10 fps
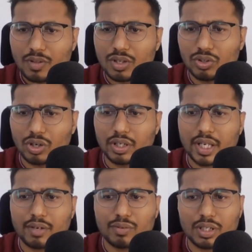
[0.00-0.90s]
you already
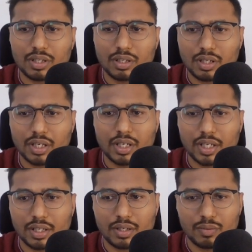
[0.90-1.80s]
have one
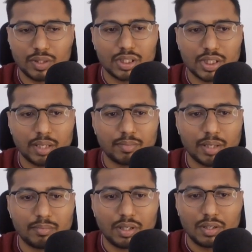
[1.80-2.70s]
container with the same name.